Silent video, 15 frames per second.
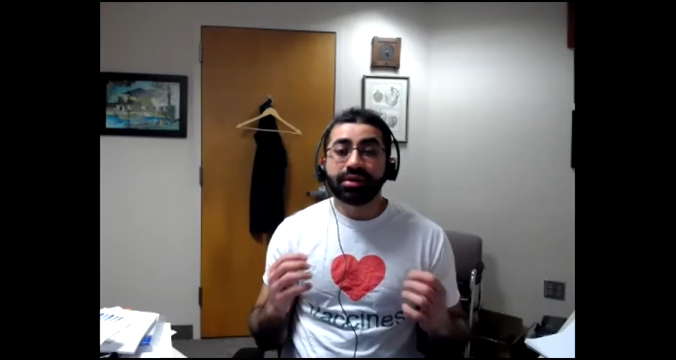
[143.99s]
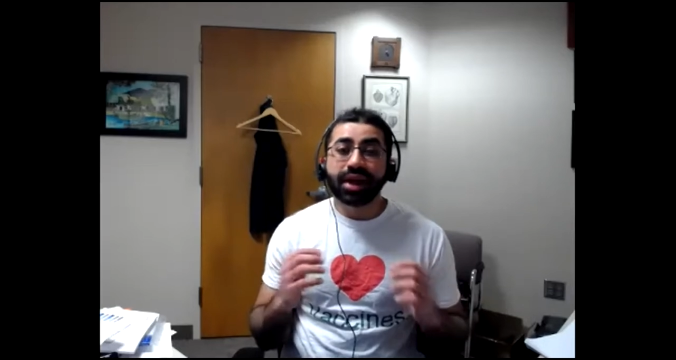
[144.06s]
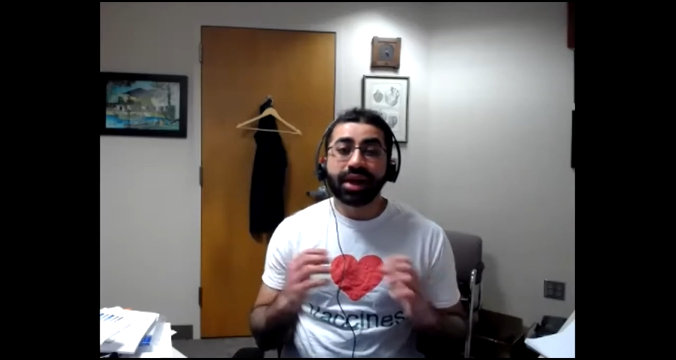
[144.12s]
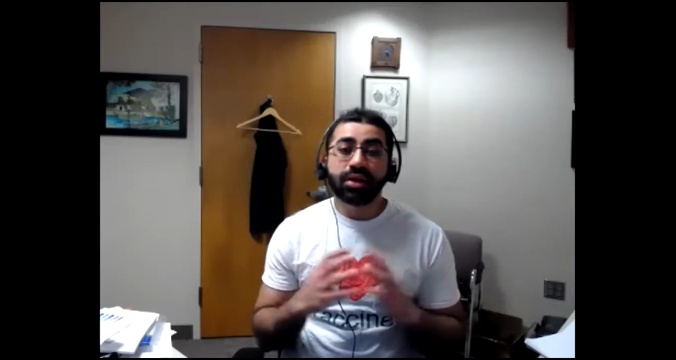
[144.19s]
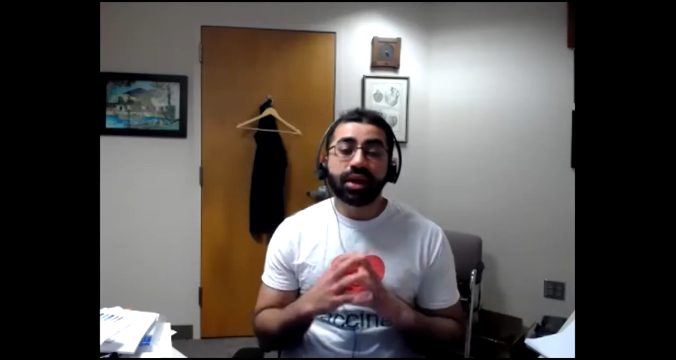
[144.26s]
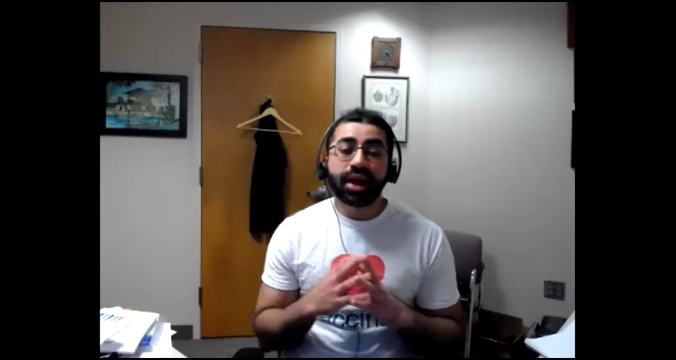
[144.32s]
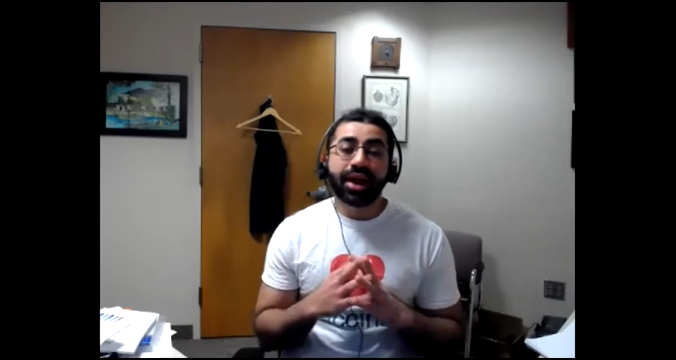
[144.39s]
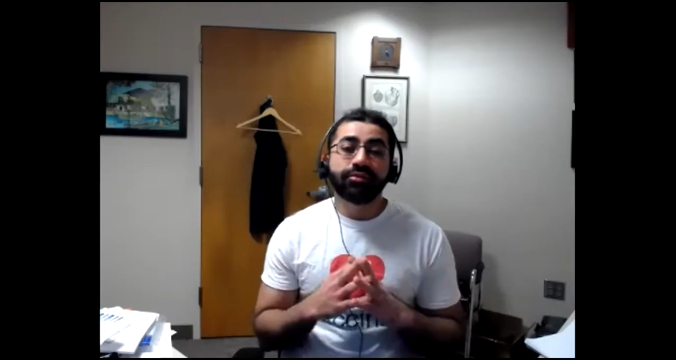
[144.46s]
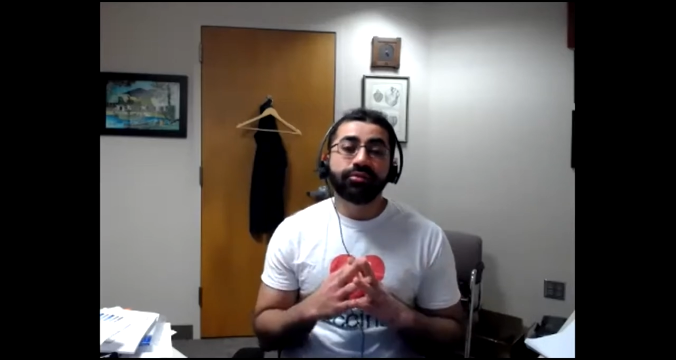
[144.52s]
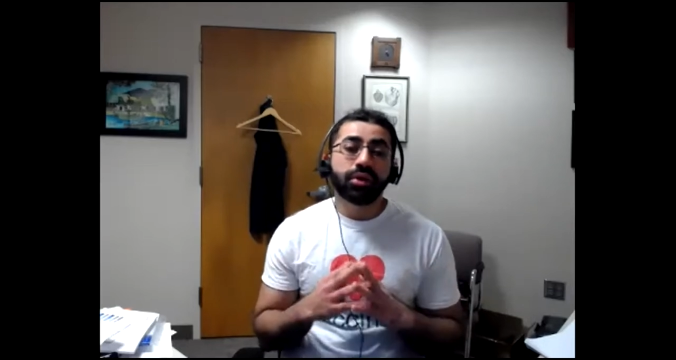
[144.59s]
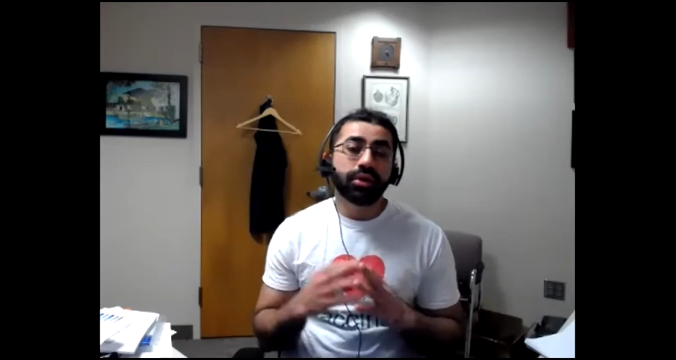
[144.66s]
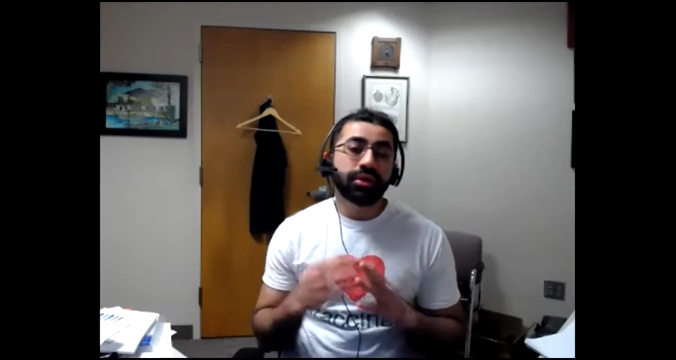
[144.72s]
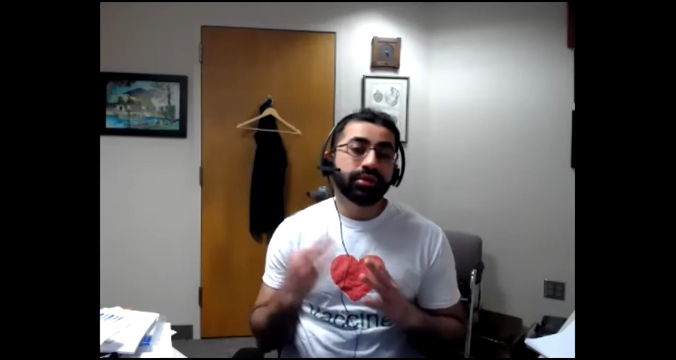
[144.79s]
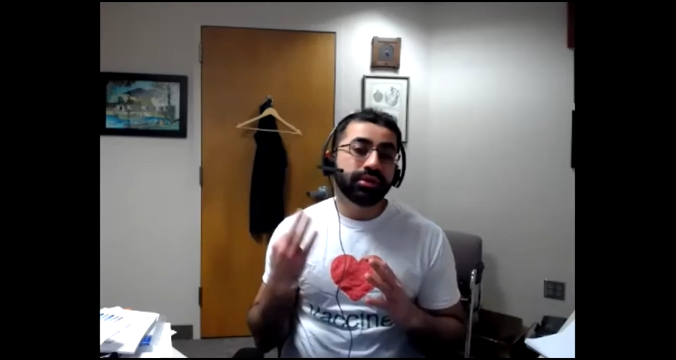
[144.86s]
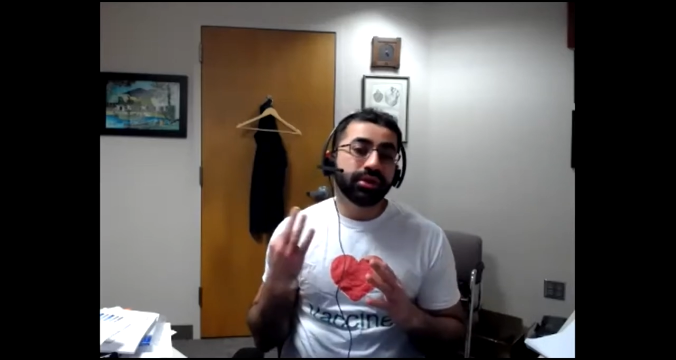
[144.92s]
I
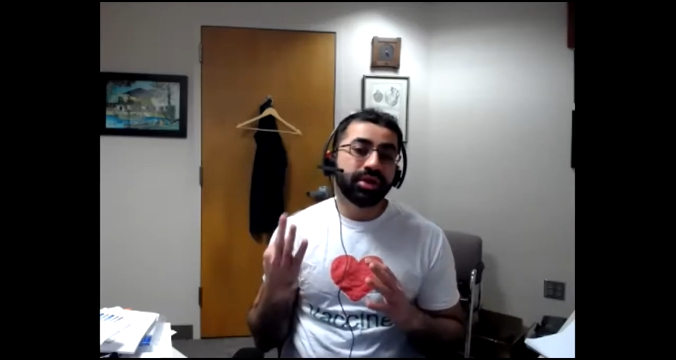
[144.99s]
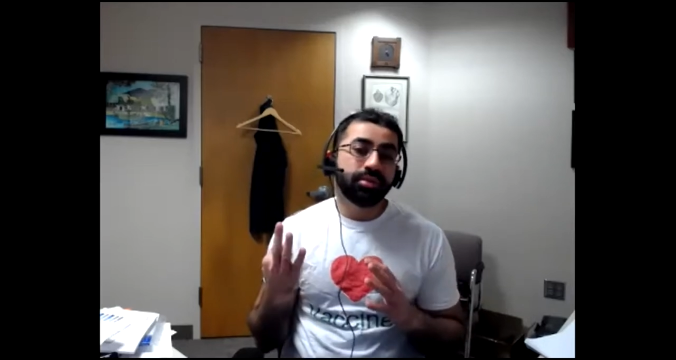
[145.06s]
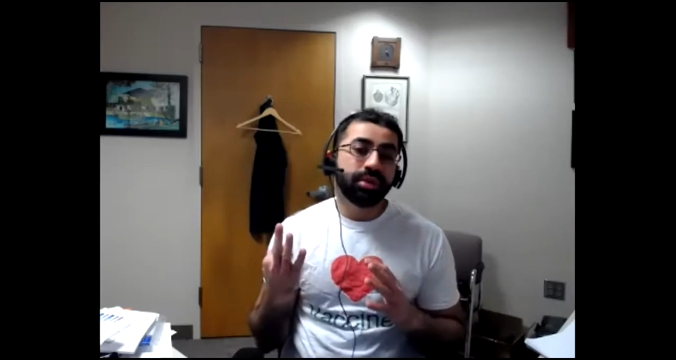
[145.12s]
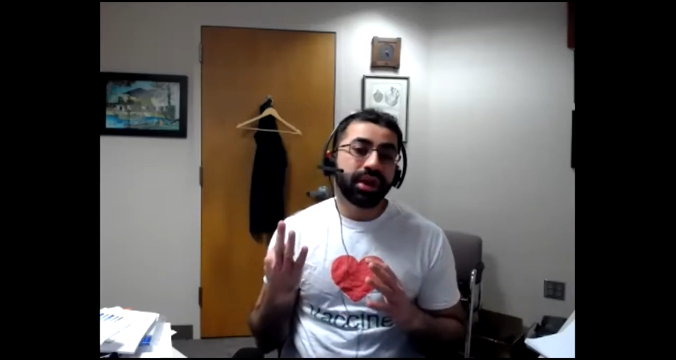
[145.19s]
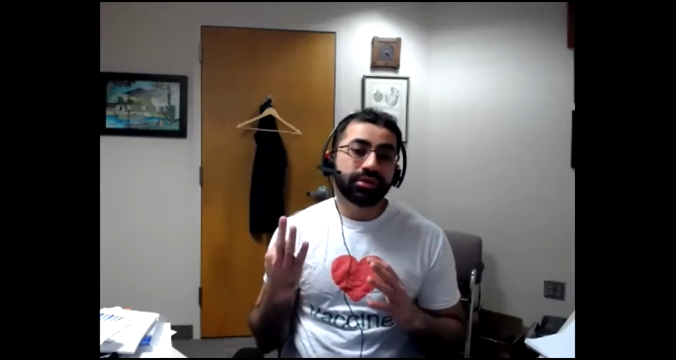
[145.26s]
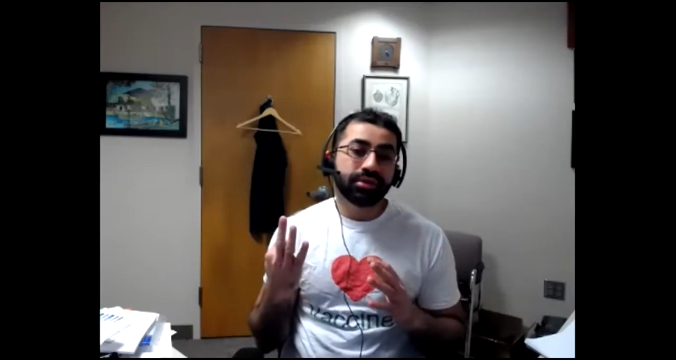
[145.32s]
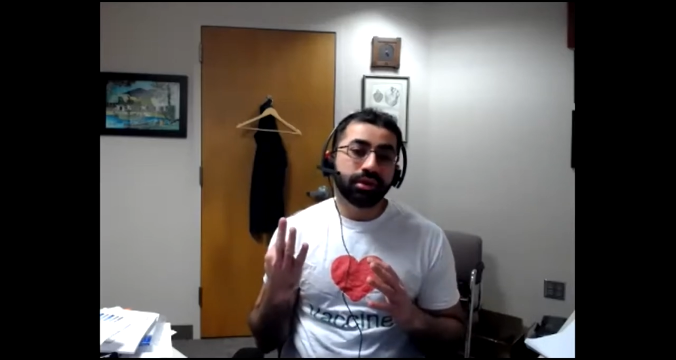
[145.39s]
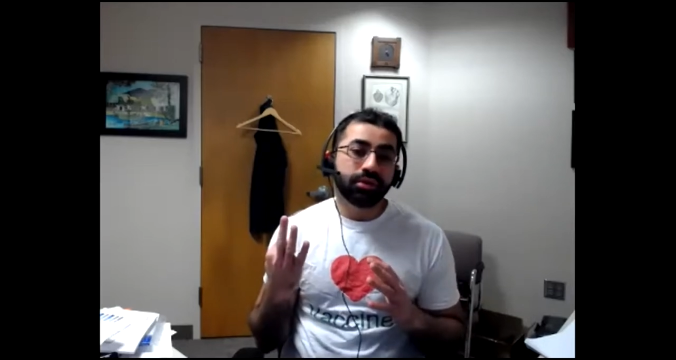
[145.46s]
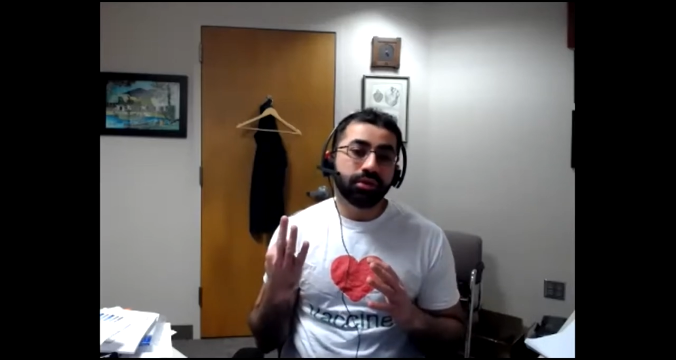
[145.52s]
followed 3 basic